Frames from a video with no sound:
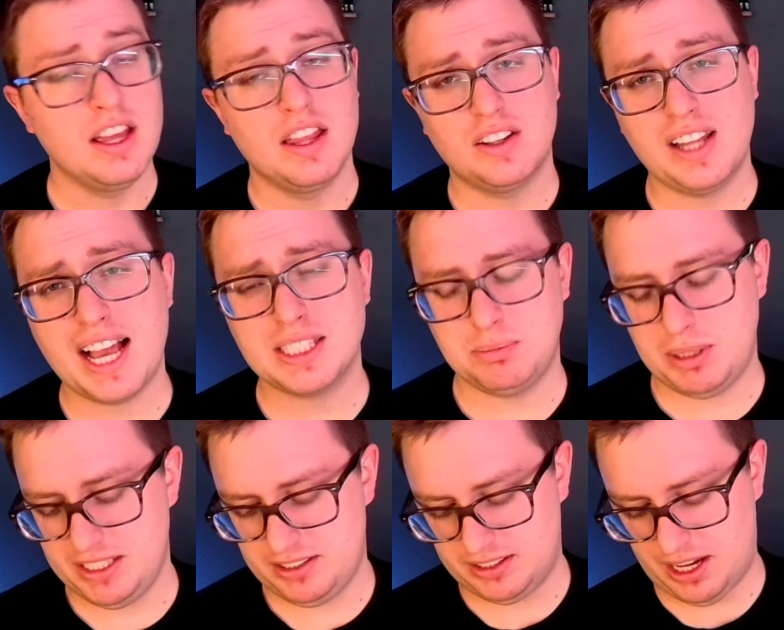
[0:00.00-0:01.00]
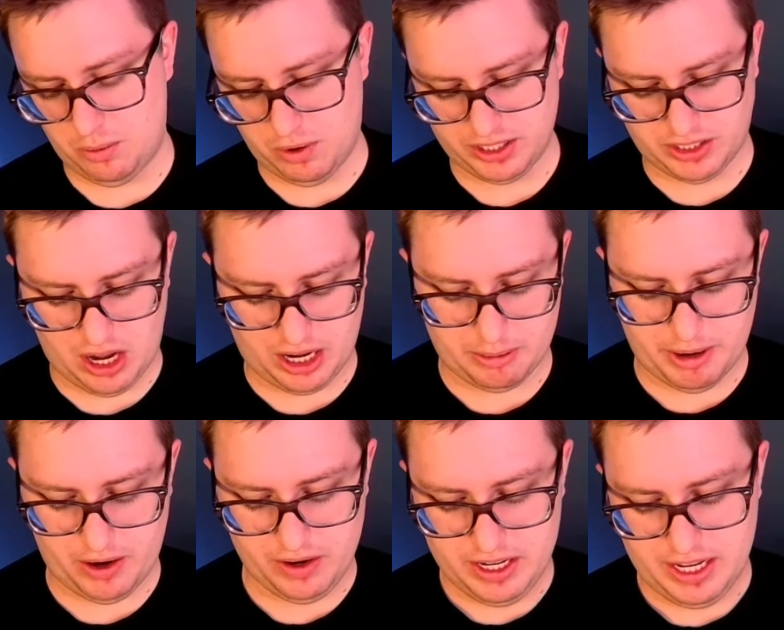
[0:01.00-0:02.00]
The last piece I want to talk
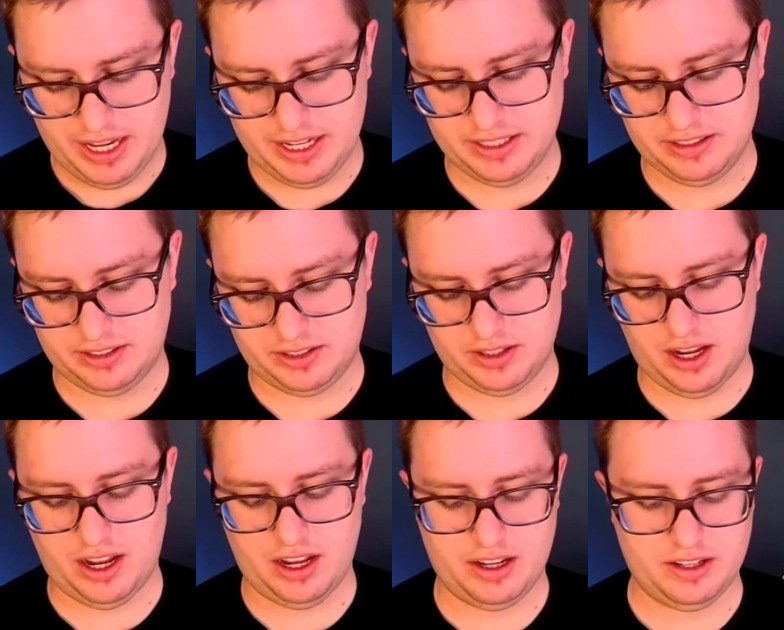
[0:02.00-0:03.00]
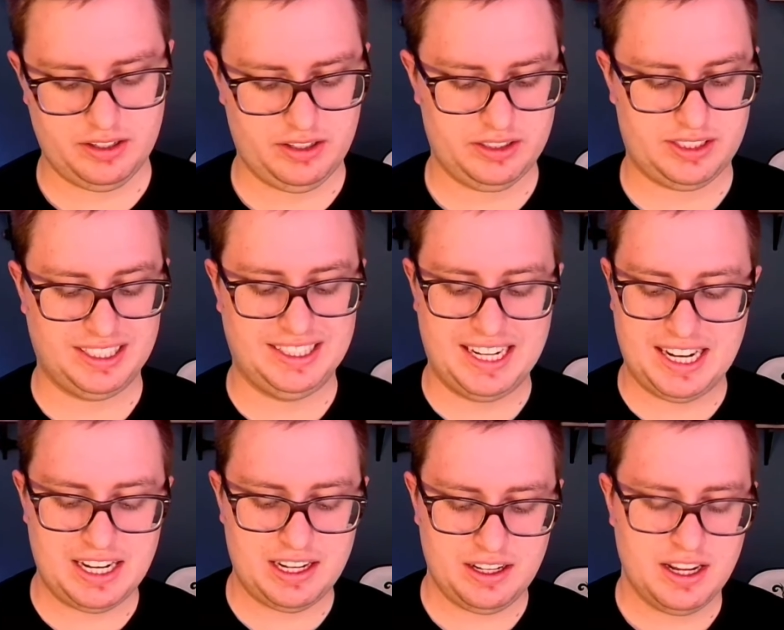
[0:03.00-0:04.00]
about is
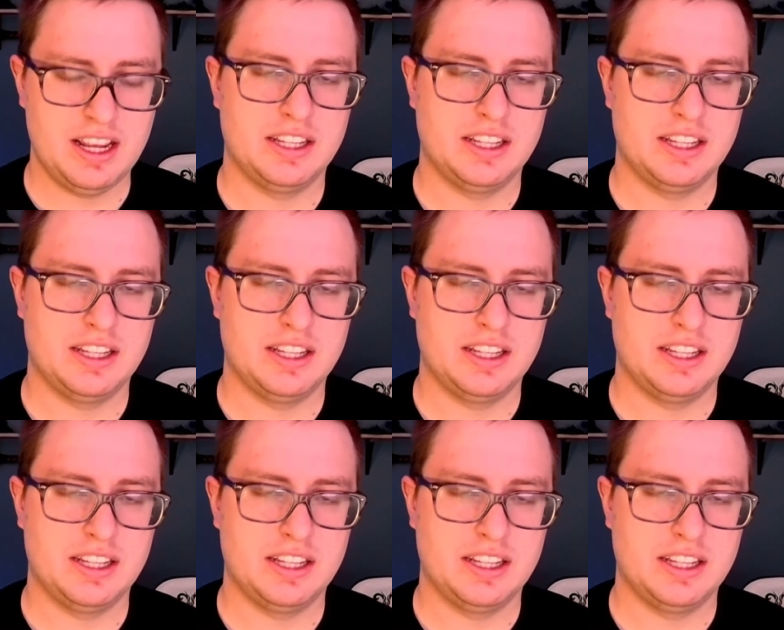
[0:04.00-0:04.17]
salinity.